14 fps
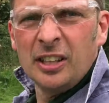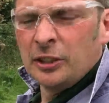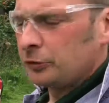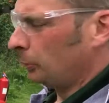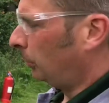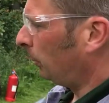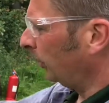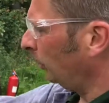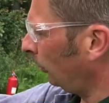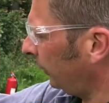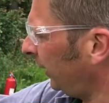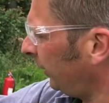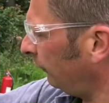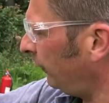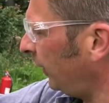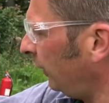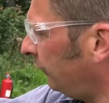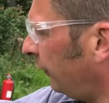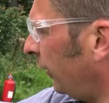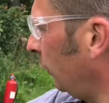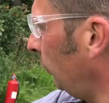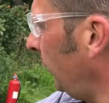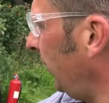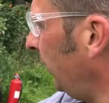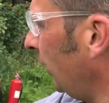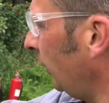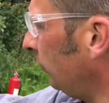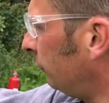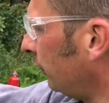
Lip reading: So we're not getting very far away now